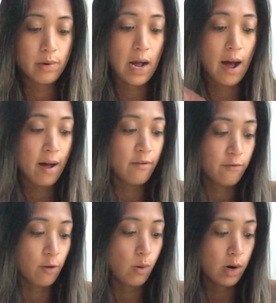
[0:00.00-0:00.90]
would add
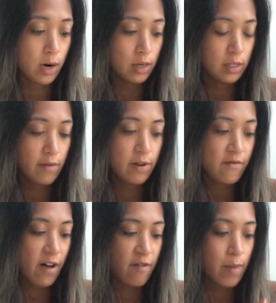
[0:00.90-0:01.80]
for a
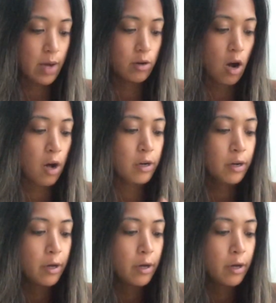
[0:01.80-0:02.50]
75-pound dog.